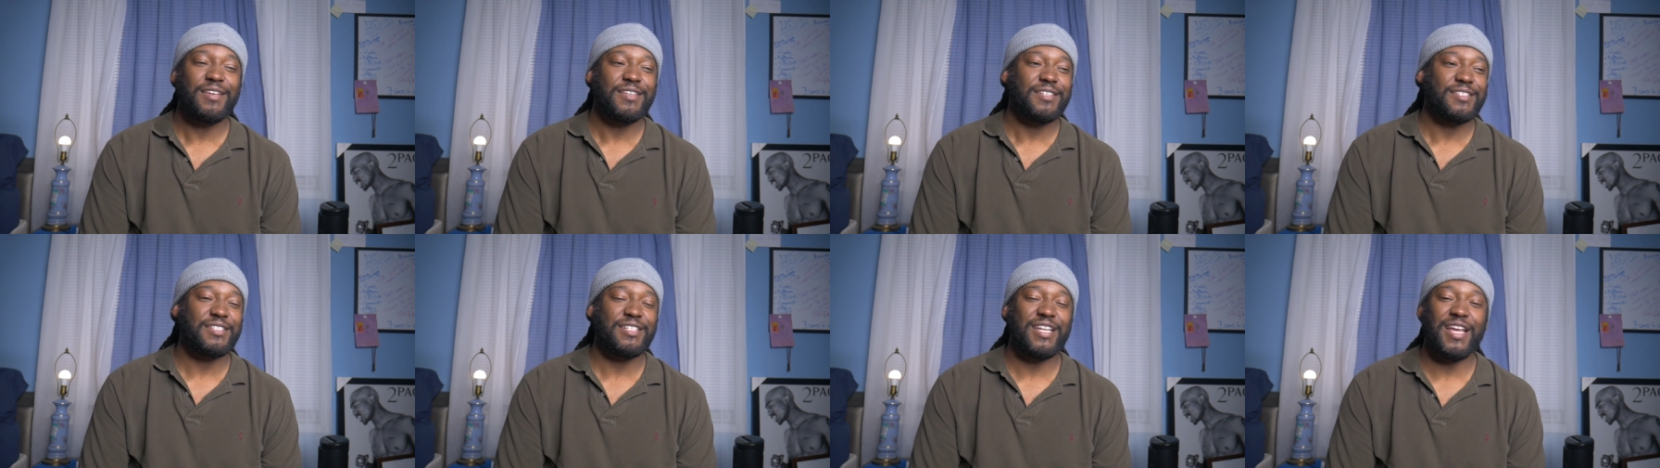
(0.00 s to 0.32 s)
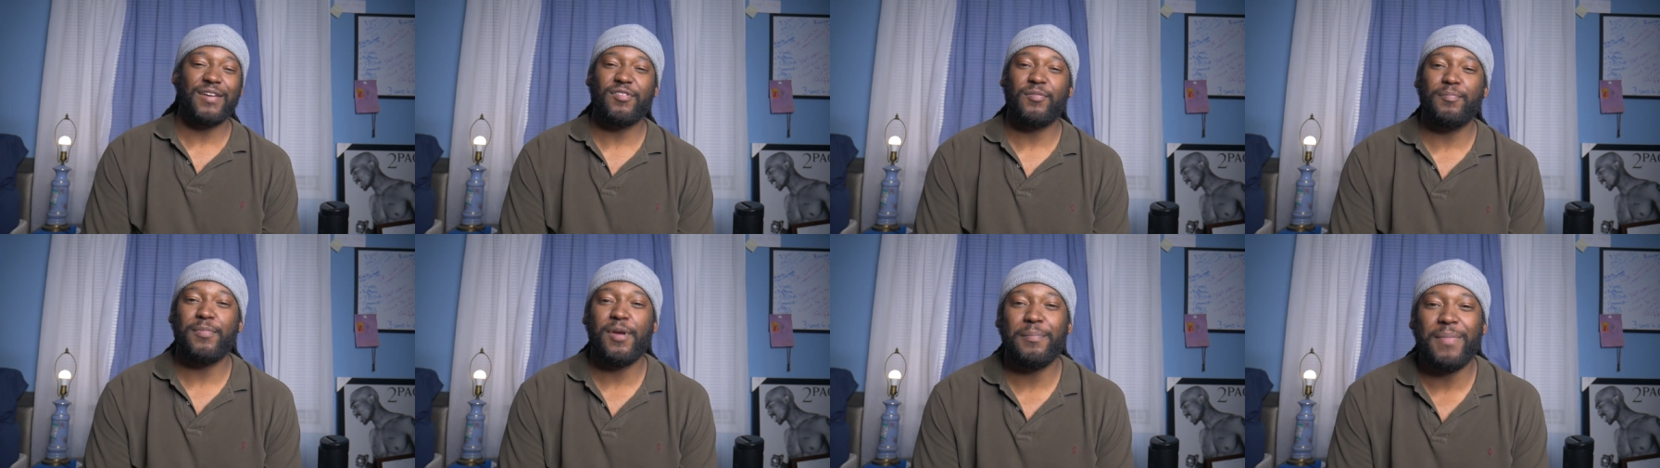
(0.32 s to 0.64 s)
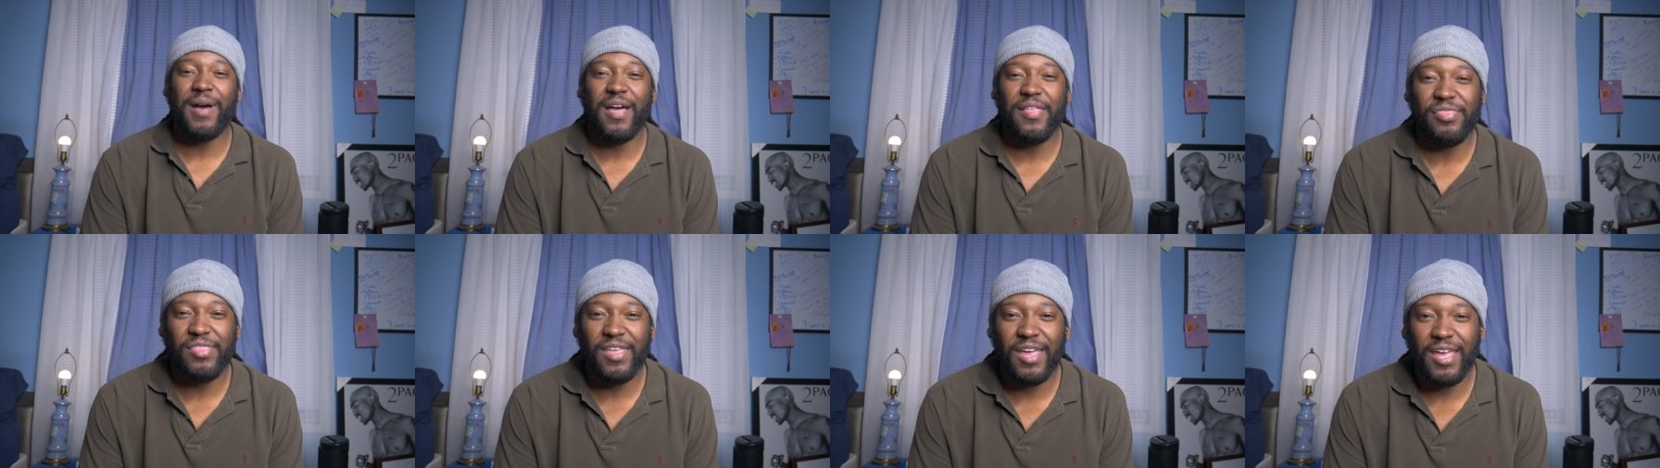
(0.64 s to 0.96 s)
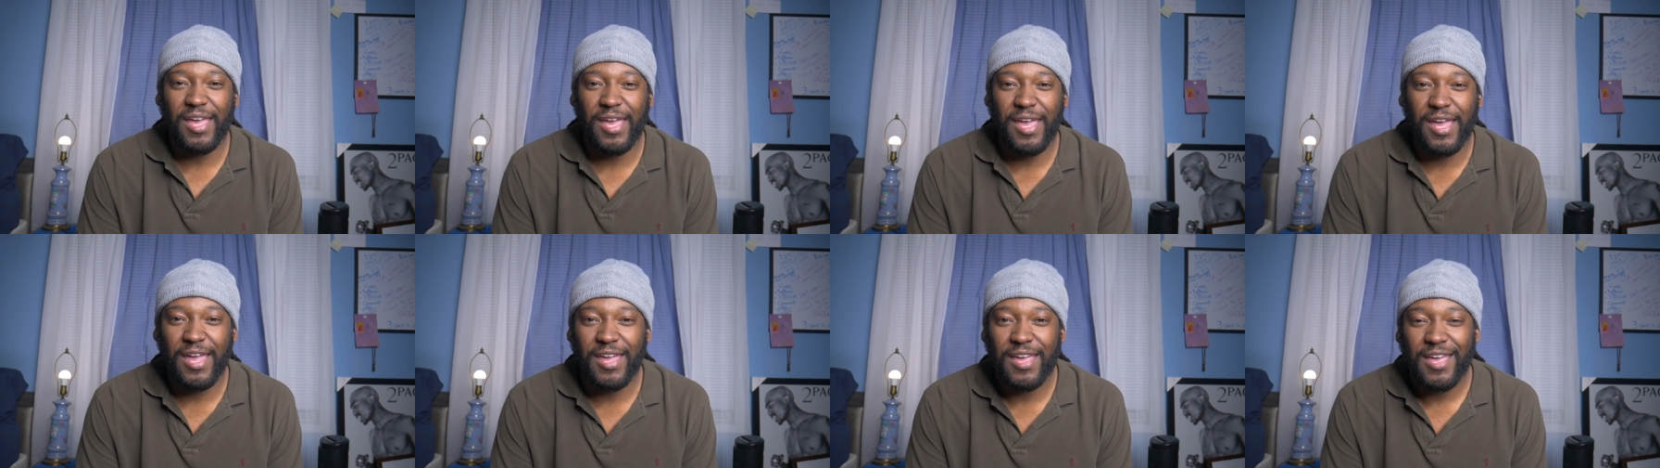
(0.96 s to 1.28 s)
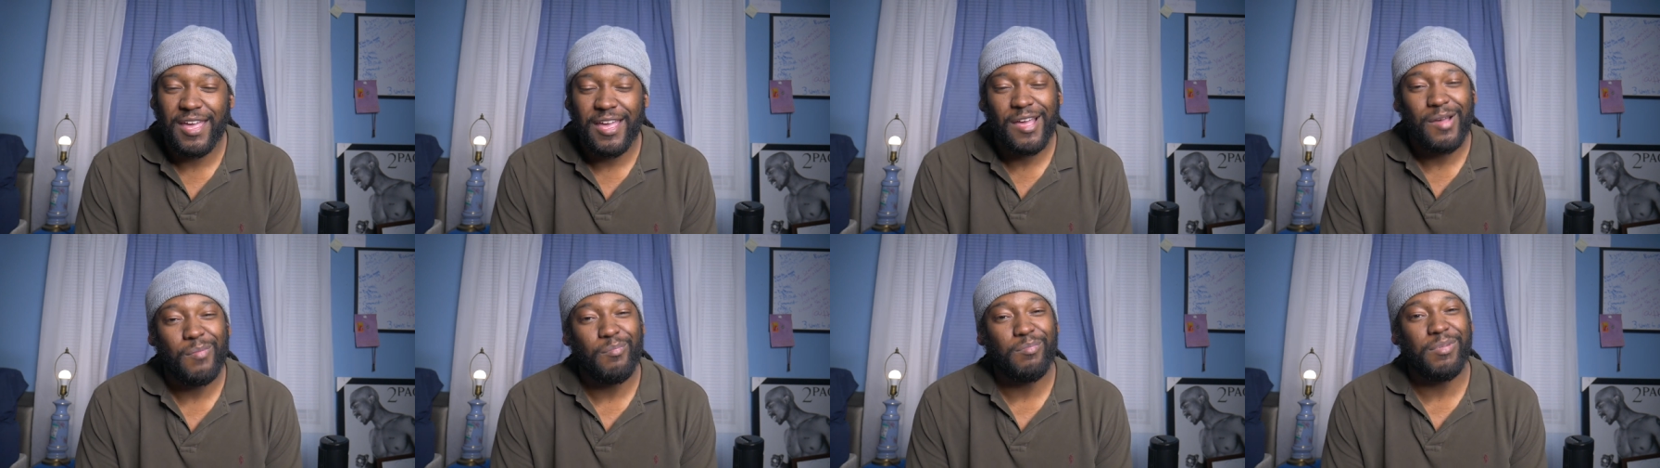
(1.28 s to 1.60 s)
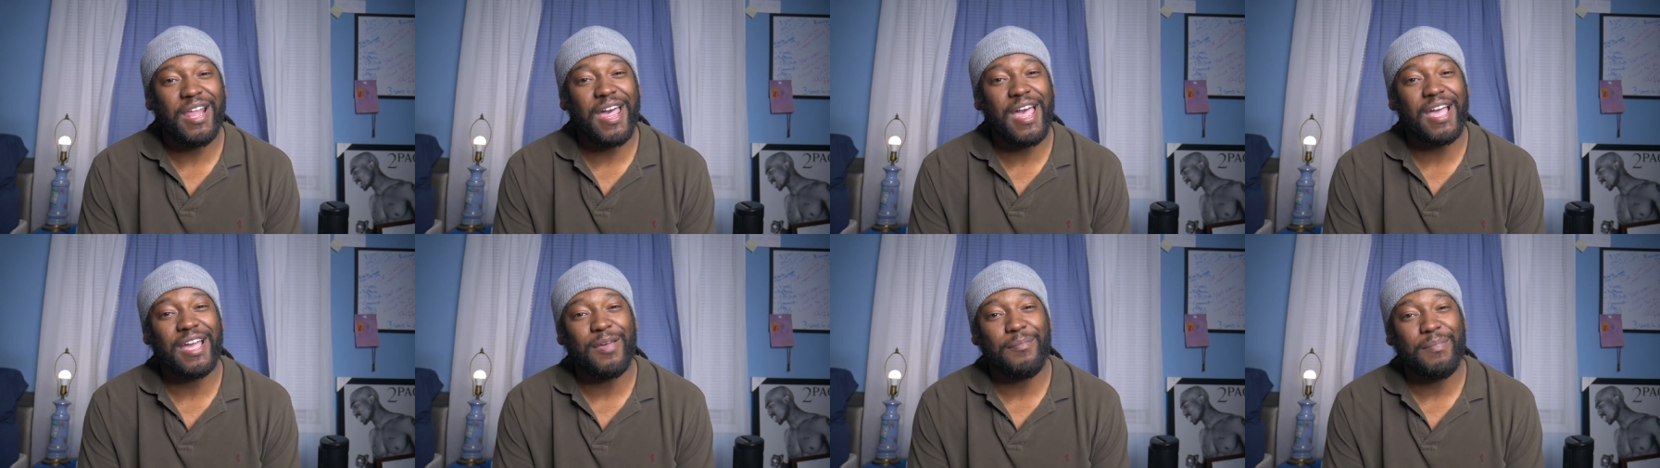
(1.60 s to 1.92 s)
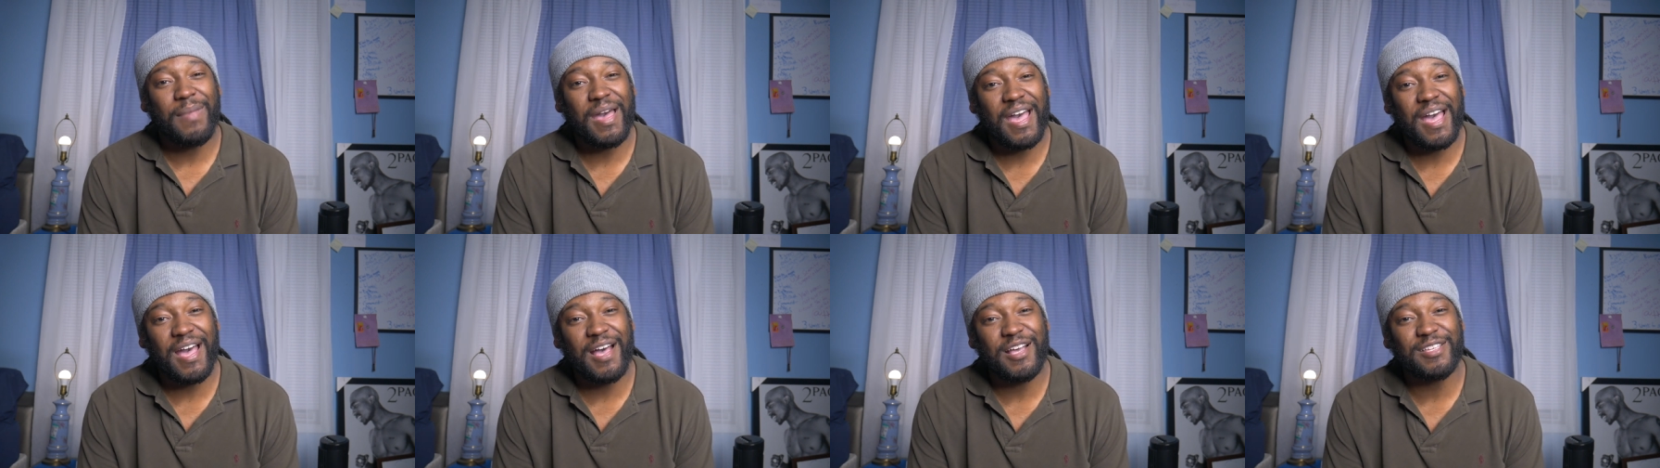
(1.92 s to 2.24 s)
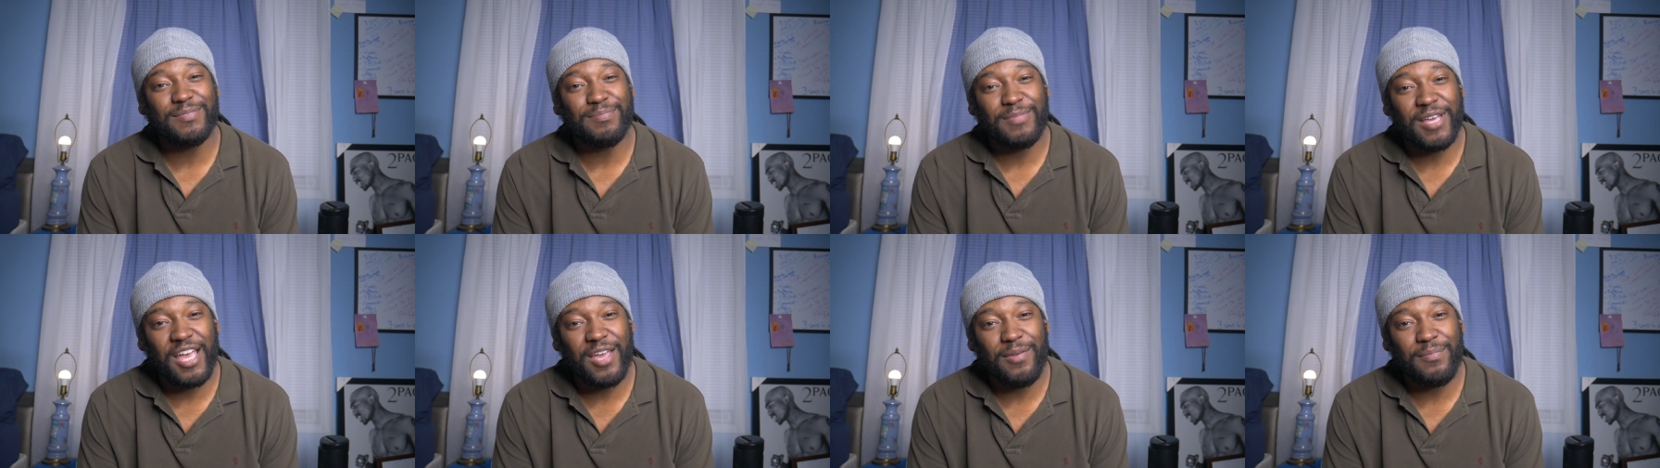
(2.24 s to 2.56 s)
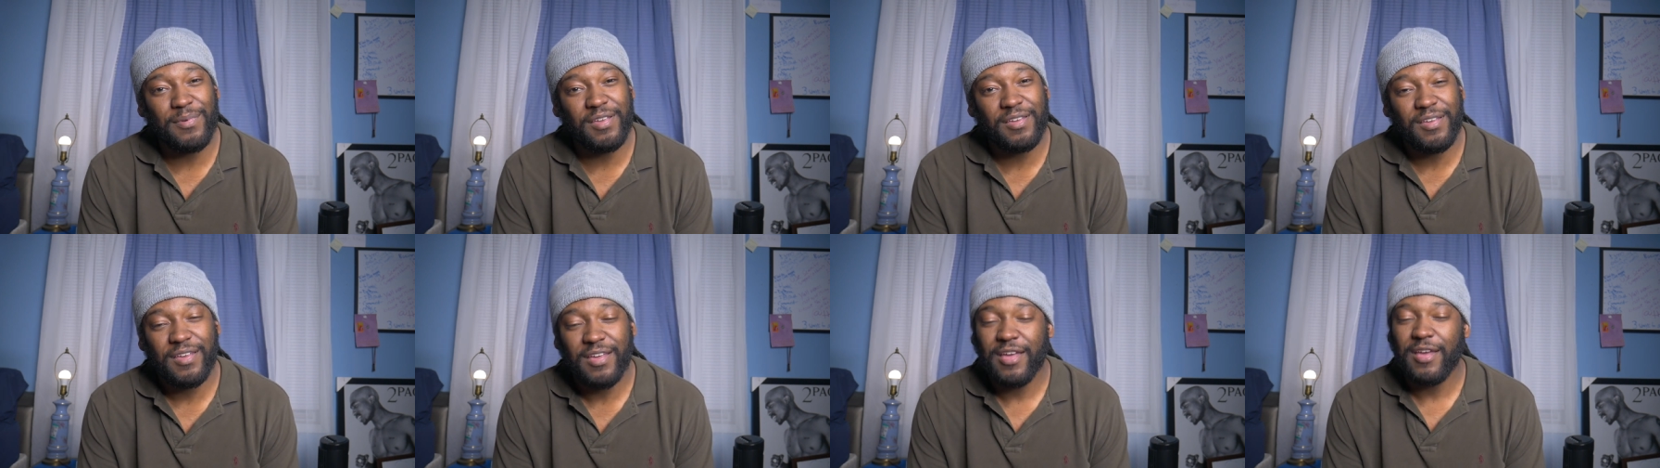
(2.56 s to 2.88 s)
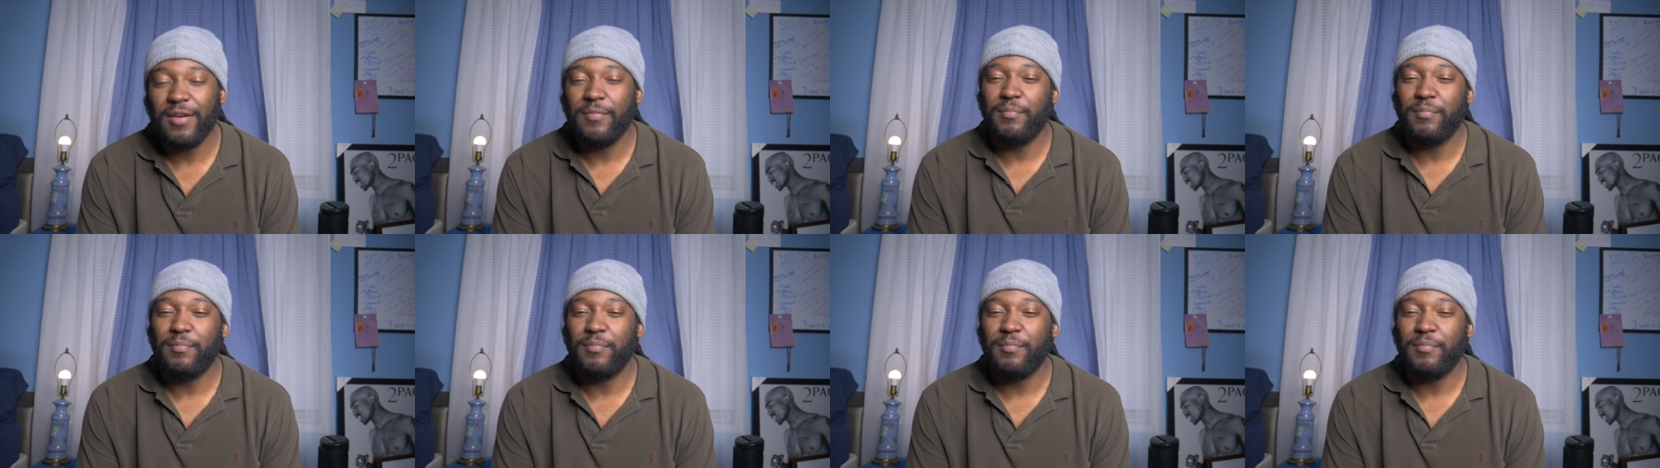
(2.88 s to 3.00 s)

It's never been my thing. Black and Miles, maybe,